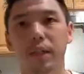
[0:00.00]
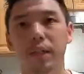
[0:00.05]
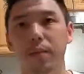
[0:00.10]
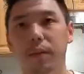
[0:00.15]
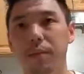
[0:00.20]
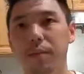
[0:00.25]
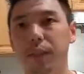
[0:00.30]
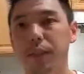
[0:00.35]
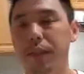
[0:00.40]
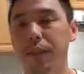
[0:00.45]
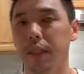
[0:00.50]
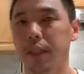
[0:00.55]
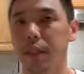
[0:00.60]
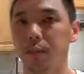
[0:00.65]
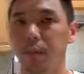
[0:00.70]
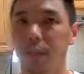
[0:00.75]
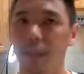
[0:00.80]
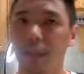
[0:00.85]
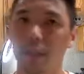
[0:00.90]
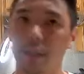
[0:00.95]
some of the music that's
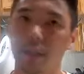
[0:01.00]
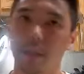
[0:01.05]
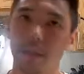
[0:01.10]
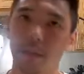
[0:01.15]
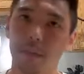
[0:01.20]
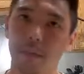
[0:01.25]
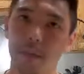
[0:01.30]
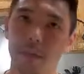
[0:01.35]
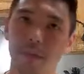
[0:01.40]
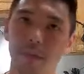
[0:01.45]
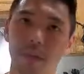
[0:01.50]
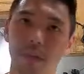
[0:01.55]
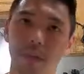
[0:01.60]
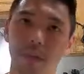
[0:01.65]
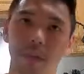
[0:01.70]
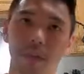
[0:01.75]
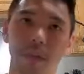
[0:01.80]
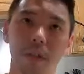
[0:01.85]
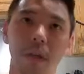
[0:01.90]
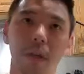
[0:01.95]
playing underneath my
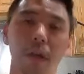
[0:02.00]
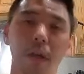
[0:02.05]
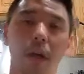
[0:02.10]
voiceover.